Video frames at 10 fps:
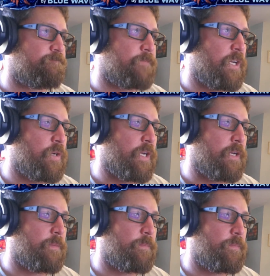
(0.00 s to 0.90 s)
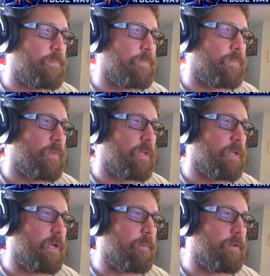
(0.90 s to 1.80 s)
Okay.
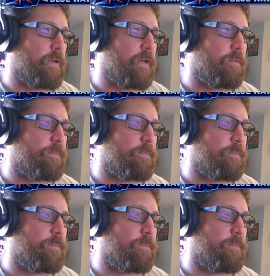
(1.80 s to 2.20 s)
How about now?